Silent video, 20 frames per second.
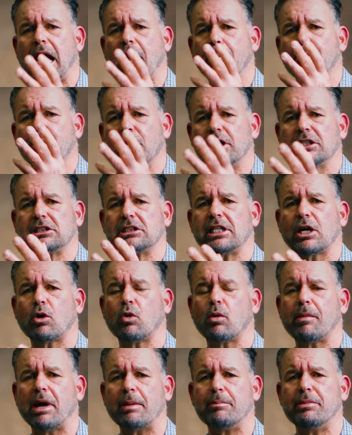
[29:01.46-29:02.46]
I'm going to stick
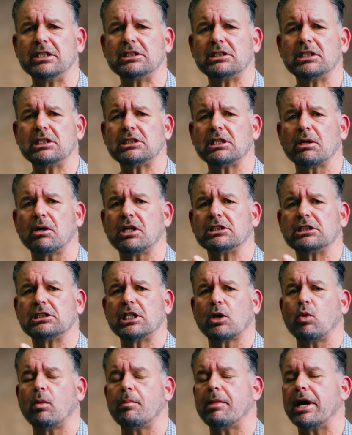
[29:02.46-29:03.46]
with my business, I'm going to
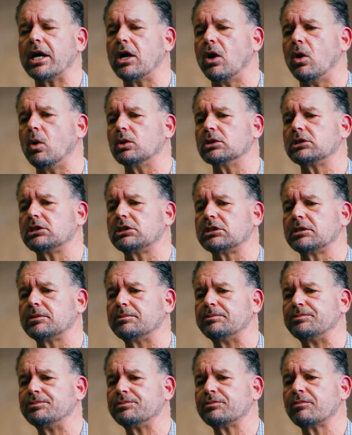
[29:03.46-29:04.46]
stick with my goals.
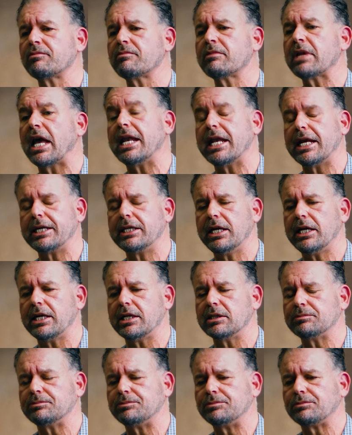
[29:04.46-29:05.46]
And I did
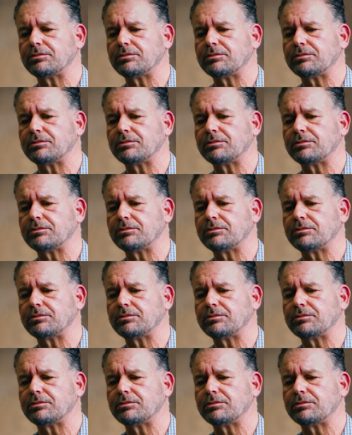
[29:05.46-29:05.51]
it.